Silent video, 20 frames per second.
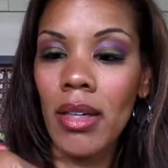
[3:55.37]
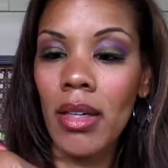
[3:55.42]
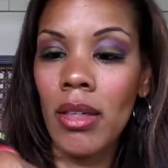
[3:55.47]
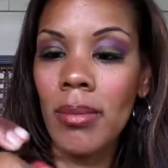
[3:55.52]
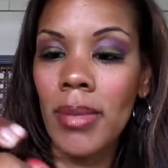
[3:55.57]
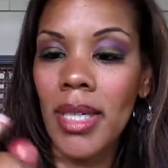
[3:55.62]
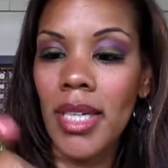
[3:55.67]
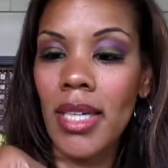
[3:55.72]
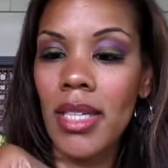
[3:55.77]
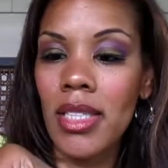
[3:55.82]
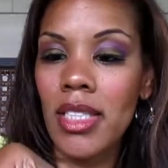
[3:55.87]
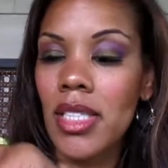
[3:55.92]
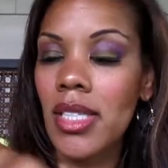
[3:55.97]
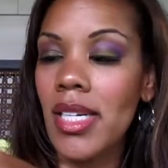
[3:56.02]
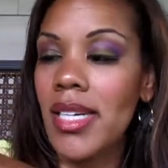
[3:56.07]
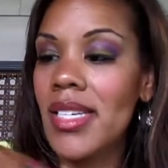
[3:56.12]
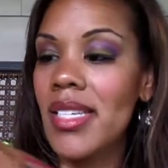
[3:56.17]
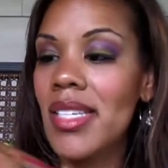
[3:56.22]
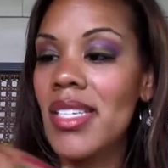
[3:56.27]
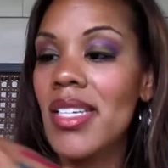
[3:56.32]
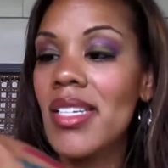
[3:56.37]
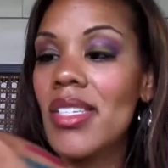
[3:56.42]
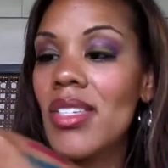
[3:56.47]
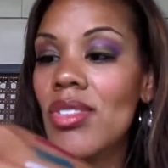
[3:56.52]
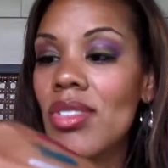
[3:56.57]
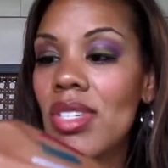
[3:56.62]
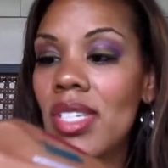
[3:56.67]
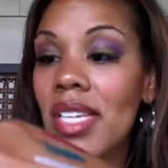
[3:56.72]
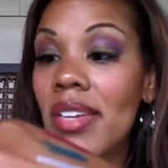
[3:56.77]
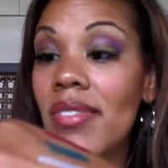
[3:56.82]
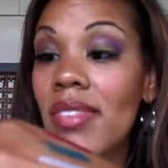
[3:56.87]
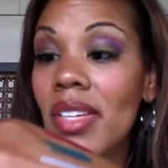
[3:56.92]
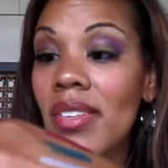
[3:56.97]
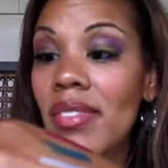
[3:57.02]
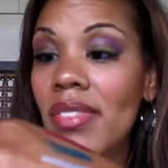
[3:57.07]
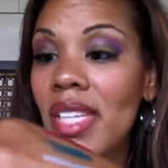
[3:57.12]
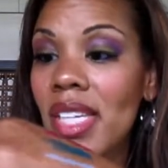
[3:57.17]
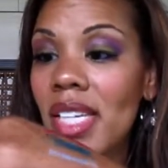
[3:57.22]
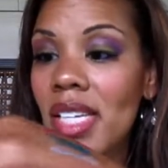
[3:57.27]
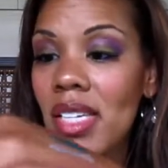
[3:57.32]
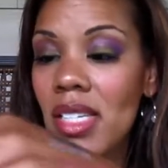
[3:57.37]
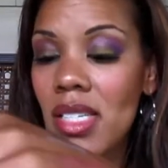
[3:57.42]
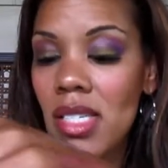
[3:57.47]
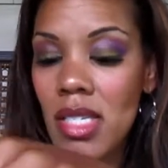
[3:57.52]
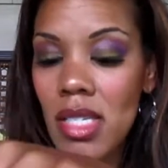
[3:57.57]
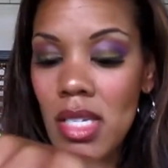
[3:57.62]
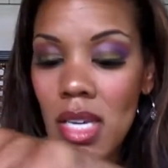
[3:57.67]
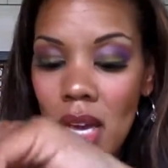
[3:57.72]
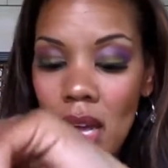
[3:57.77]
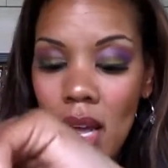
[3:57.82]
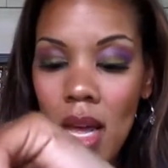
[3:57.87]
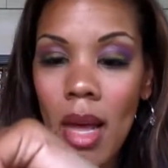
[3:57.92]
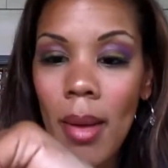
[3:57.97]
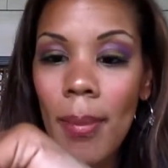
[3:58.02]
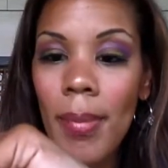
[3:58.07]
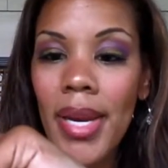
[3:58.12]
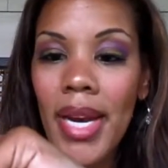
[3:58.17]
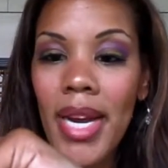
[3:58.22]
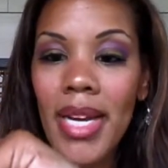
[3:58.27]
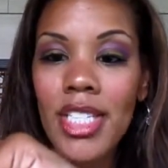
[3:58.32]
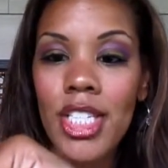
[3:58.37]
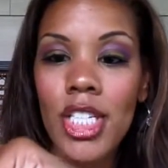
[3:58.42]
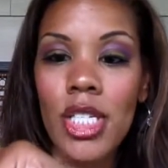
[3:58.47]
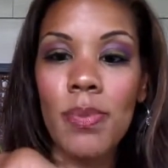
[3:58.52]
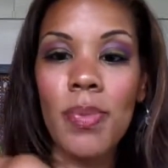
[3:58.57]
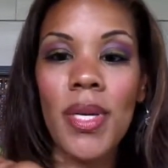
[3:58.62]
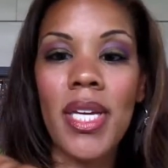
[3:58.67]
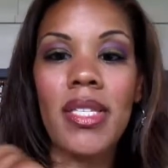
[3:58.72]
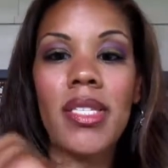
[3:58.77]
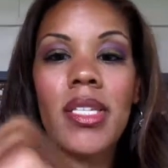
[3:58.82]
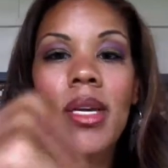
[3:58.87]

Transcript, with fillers: oh my gosh, like six or seven of these, but I just picked